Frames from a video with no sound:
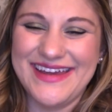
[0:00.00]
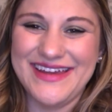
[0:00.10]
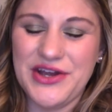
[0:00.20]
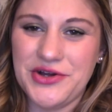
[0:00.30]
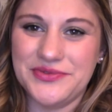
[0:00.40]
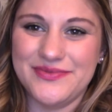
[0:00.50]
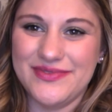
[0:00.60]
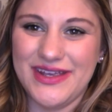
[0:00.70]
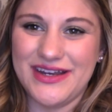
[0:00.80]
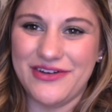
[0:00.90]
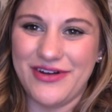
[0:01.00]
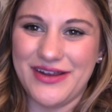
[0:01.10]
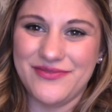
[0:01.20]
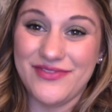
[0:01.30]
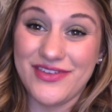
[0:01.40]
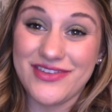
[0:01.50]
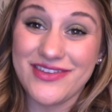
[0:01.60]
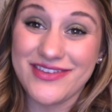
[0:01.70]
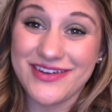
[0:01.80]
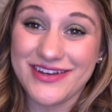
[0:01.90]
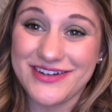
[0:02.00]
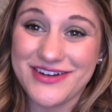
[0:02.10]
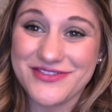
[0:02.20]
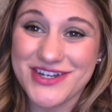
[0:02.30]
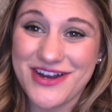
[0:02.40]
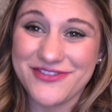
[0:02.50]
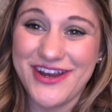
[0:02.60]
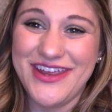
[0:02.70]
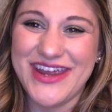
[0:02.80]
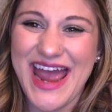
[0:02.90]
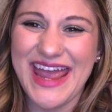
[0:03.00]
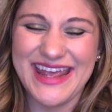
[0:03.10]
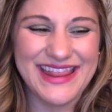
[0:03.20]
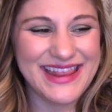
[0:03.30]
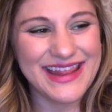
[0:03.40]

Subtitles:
Oh, anyway, is this a good enough shot for you guys?